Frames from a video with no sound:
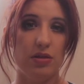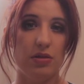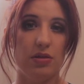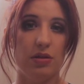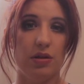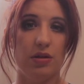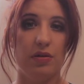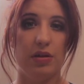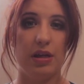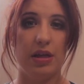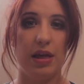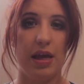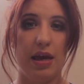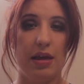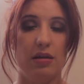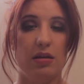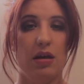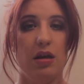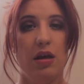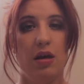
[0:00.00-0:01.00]
you're going to
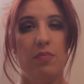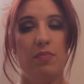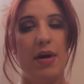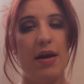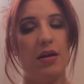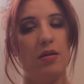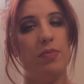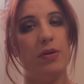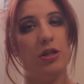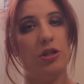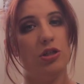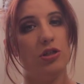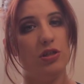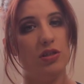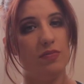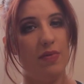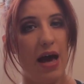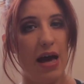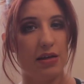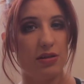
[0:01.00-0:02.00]
get better
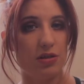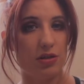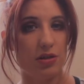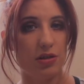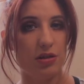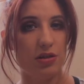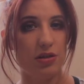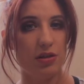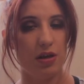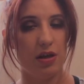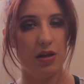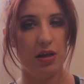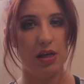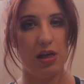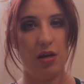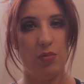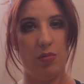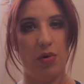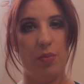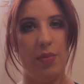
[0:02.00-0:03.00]
pictures faster, so you can
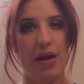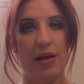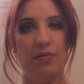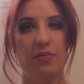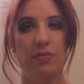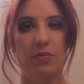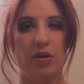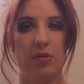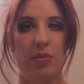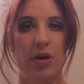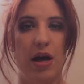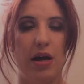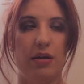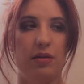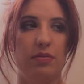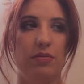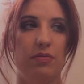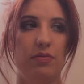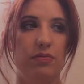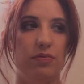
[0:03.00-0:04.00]
get more bang from your
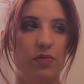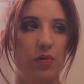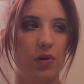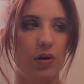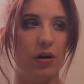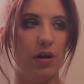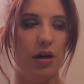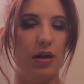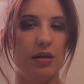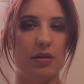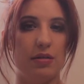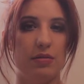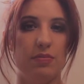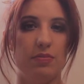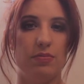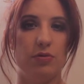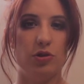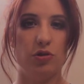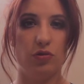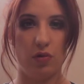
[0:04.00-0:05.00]
buck for a
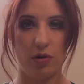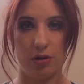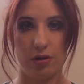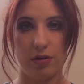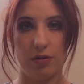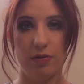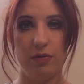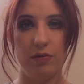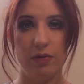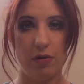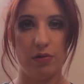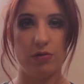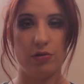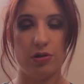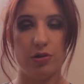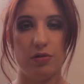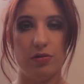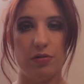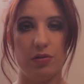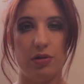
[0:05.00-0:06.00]
shorter photo
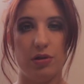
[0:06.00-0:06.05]
shoot.